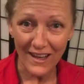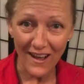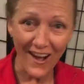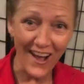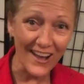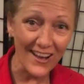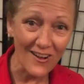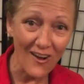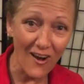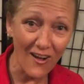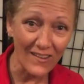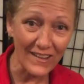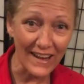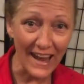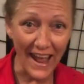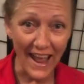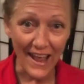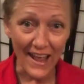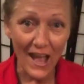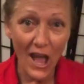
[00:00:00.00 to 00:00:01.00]
I call it
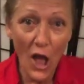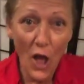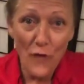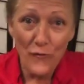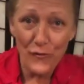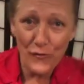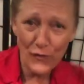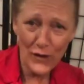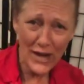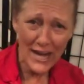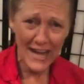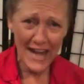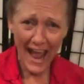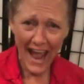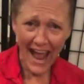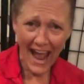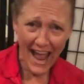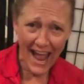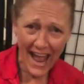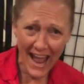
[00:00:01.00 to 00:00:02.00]
a free
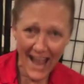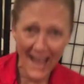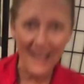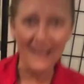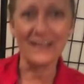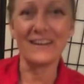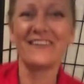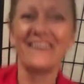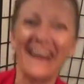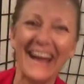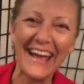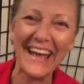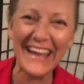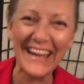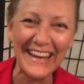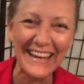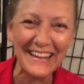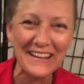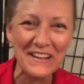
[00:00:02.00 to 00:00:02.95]
day, right?